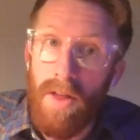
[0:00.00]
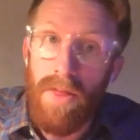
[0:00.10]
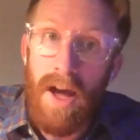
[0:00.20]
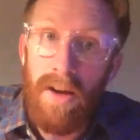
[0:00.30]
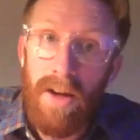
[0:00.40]

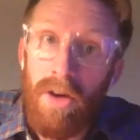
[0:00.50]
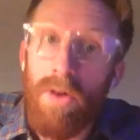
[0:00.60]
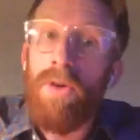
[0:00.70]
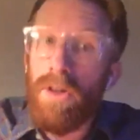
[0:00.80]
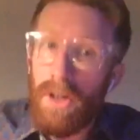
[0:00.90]
that in
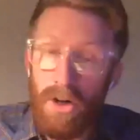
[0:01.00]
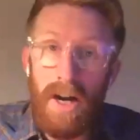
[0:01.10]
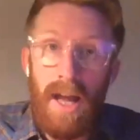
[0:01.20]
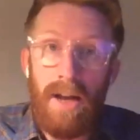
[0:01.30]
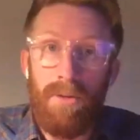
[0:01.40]
order to
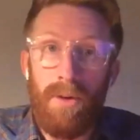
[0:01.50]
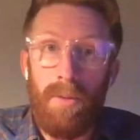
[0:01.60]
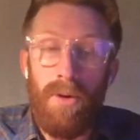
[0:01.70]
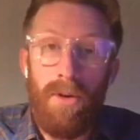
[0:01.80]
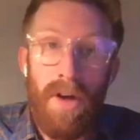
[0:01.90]
create
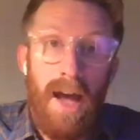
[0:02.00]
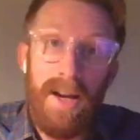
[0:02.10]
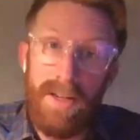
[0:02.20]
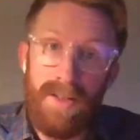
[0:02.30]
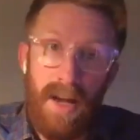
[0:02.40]
equitable
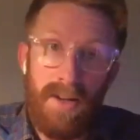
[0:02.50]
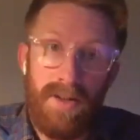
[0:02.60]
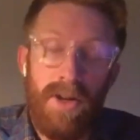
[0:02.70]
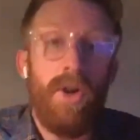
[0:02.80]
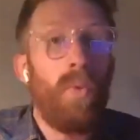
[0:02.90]
access,